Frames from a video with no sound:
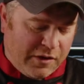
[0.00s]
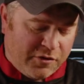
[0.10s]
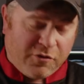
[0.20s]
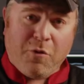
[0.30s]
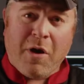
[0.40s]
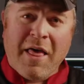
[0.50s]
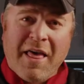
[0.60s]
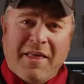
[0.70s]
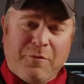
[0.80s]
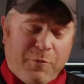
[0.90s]
So
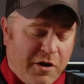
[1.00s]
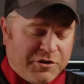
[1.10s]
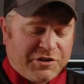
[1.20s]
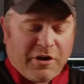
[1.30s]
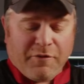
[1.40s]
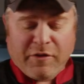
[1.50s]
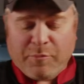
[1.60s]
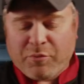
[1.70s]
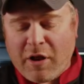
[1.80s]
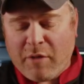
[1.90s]
we are solving the
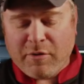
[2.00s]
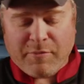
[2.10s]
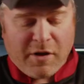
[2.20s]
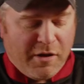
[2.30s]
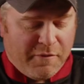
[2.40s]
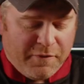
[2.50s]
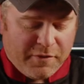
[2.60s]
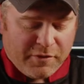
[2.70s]
problem of